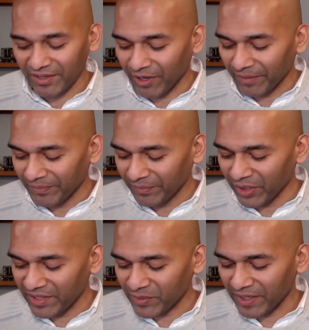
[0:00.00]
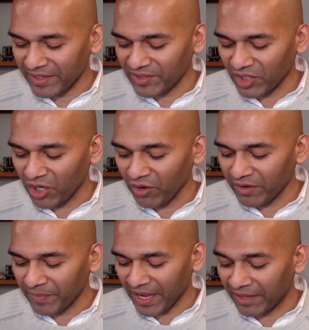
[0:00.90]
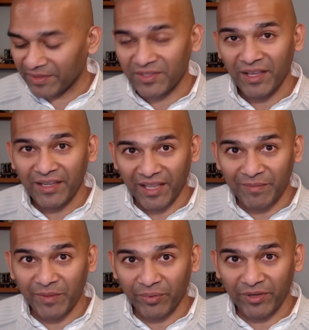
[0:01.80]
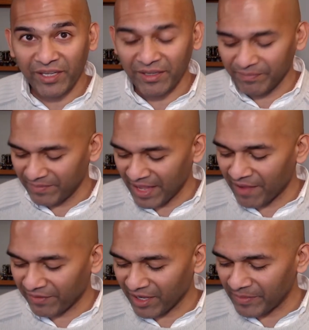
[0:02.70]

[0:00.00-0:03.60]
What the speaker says: well, put it this way, these current paths can be pretty heavy.